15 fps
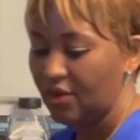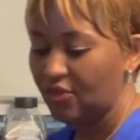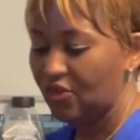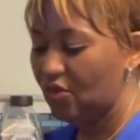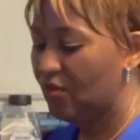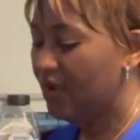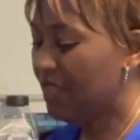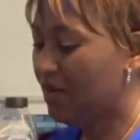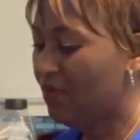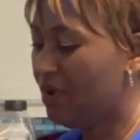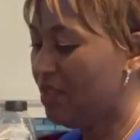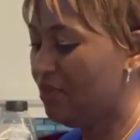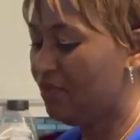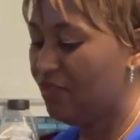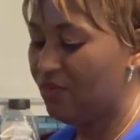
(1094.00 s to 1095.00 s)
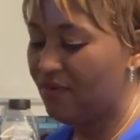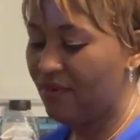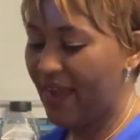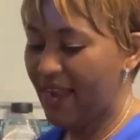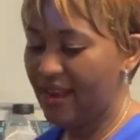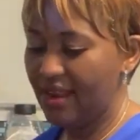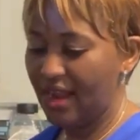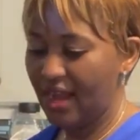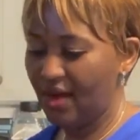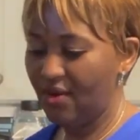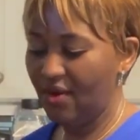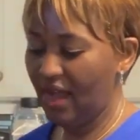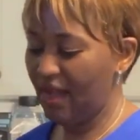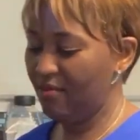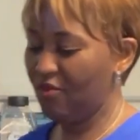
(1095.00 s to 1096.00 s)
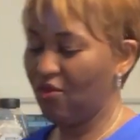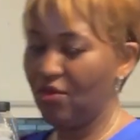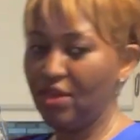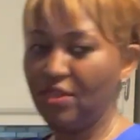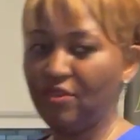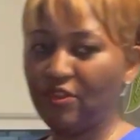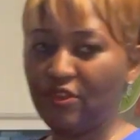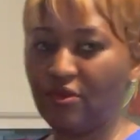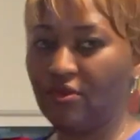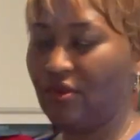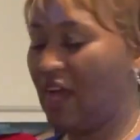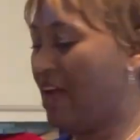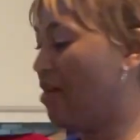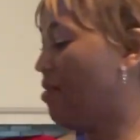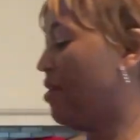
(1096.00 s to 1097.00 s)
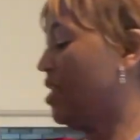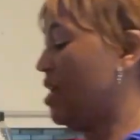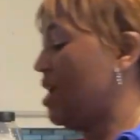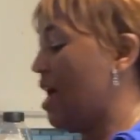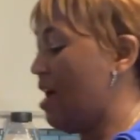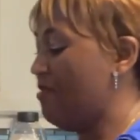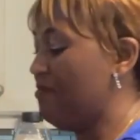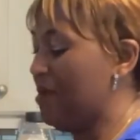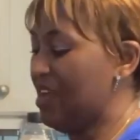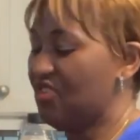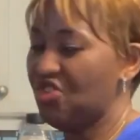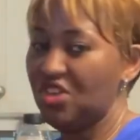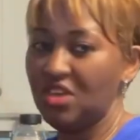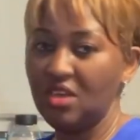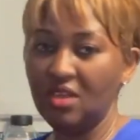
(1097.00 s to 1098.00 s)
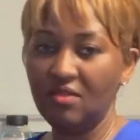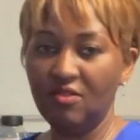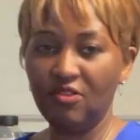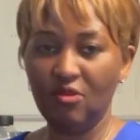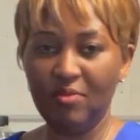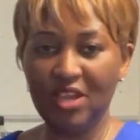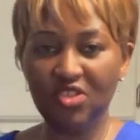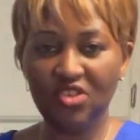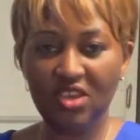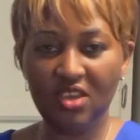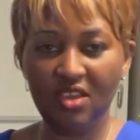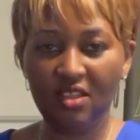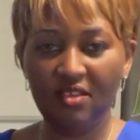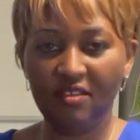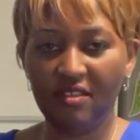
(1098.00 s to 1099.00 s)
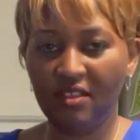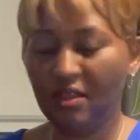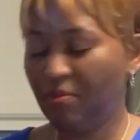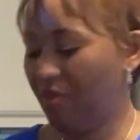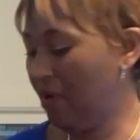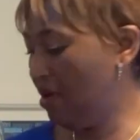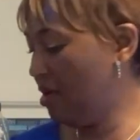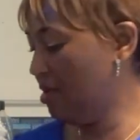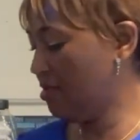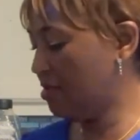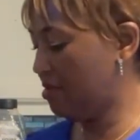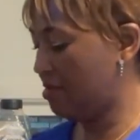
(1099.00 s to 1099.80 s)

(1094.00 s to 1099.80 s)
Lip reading: So what I want to do right now, I already have my chicken. So my chicken is in a pot,